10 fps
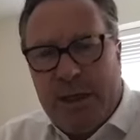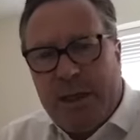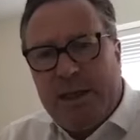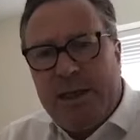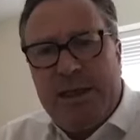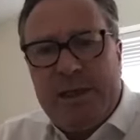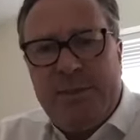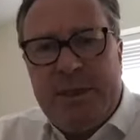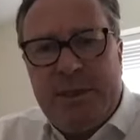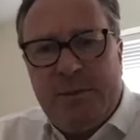There needs to
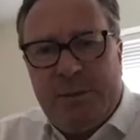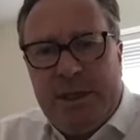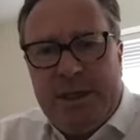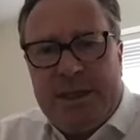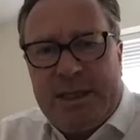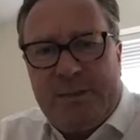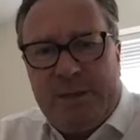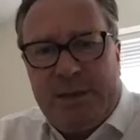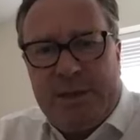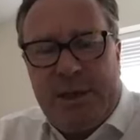be an
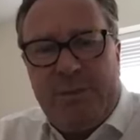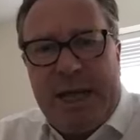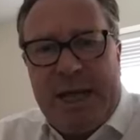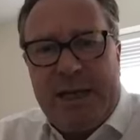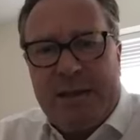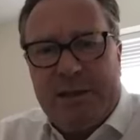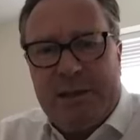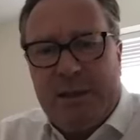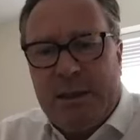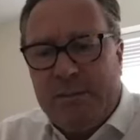assessment, a plan.
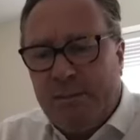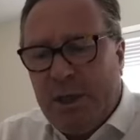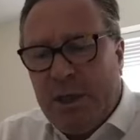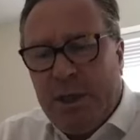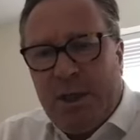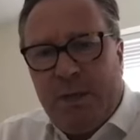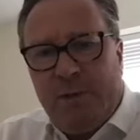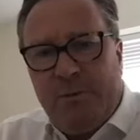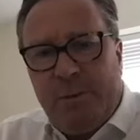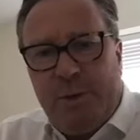
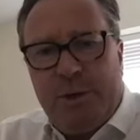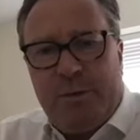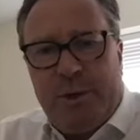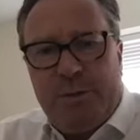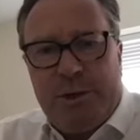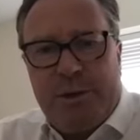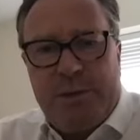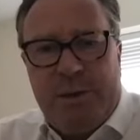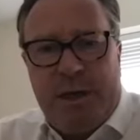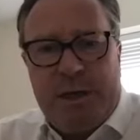You put the property onto the
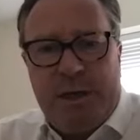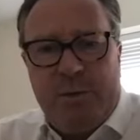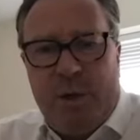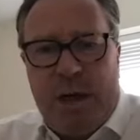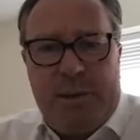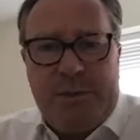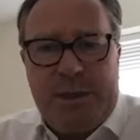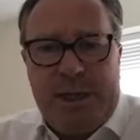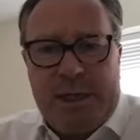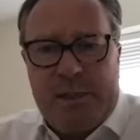market, what happens
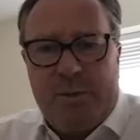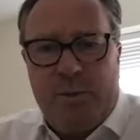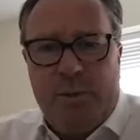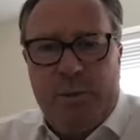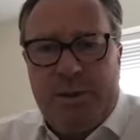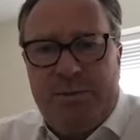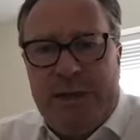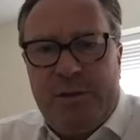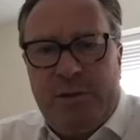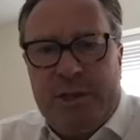next? What was the
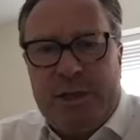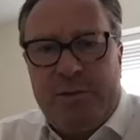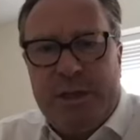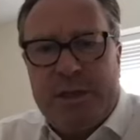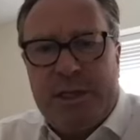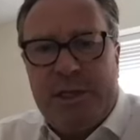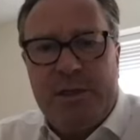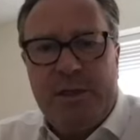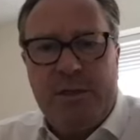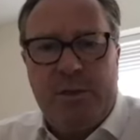vendor's
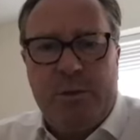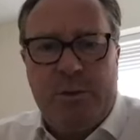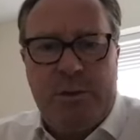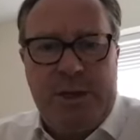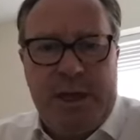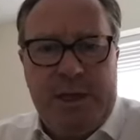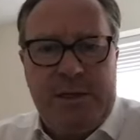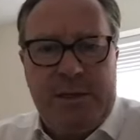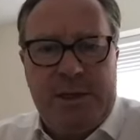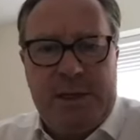expectations? What was the
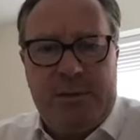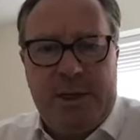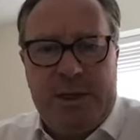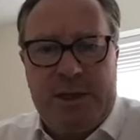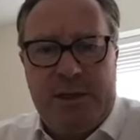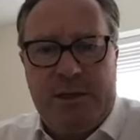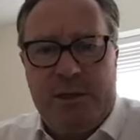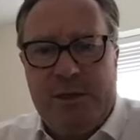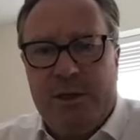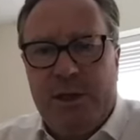agent's
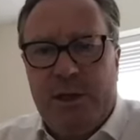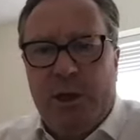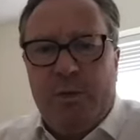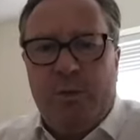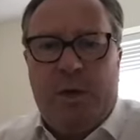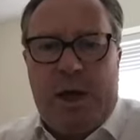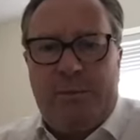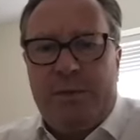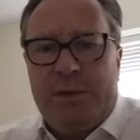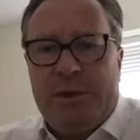expectations? What
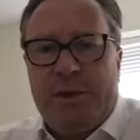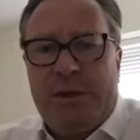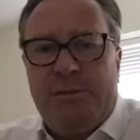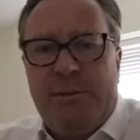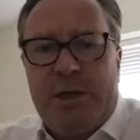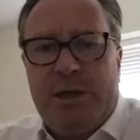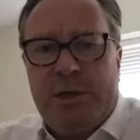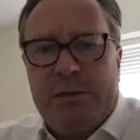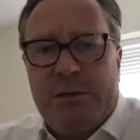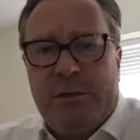happens to
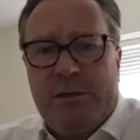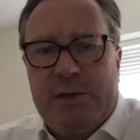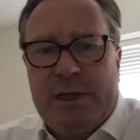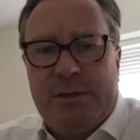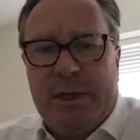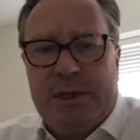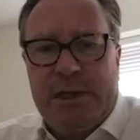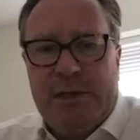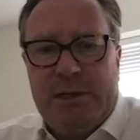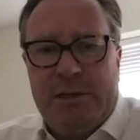measure those
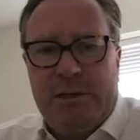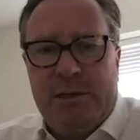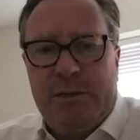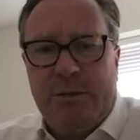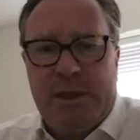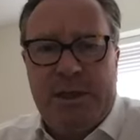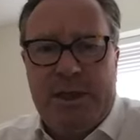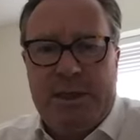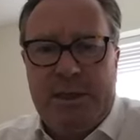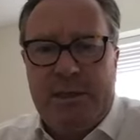expectations, whether
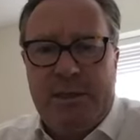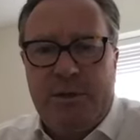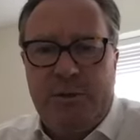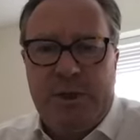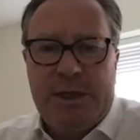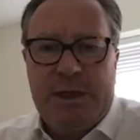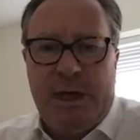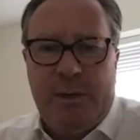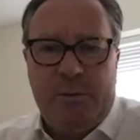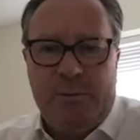that's in 2 weeks'
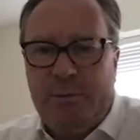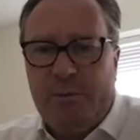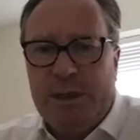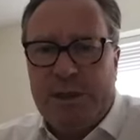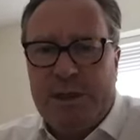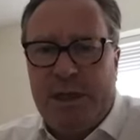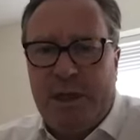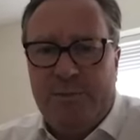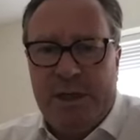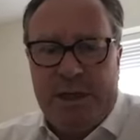time or 4 weeks'
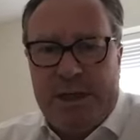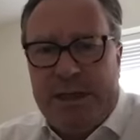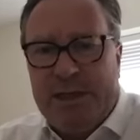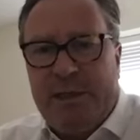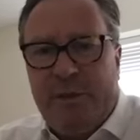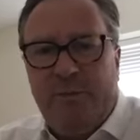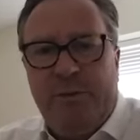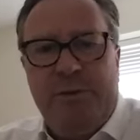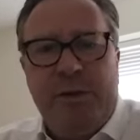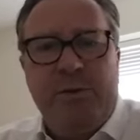time? Is there a
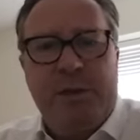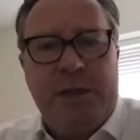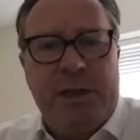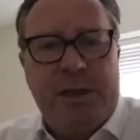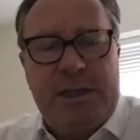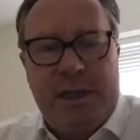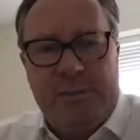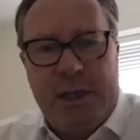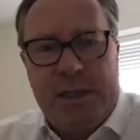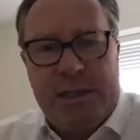review that's going to take
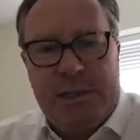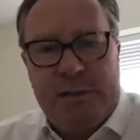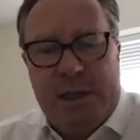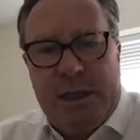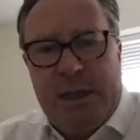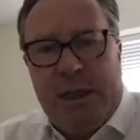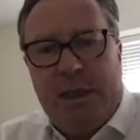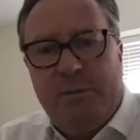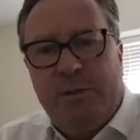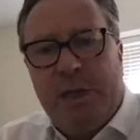place?
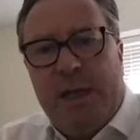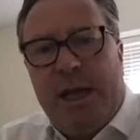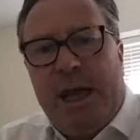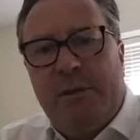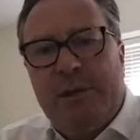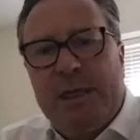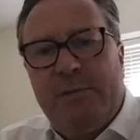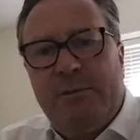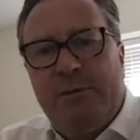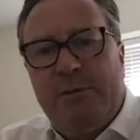How is
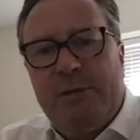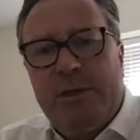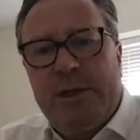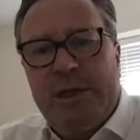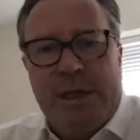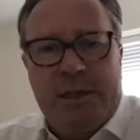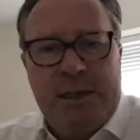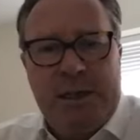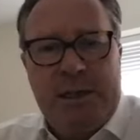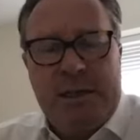that review
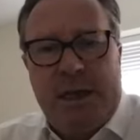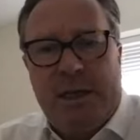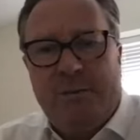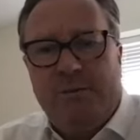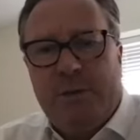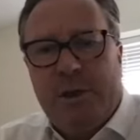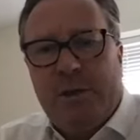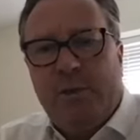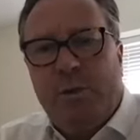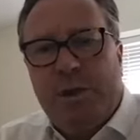conducted?
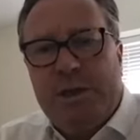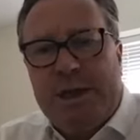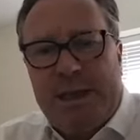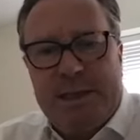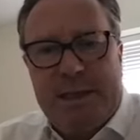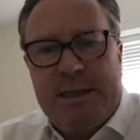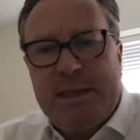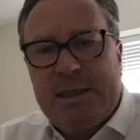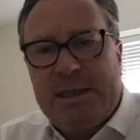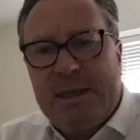What
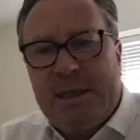analysis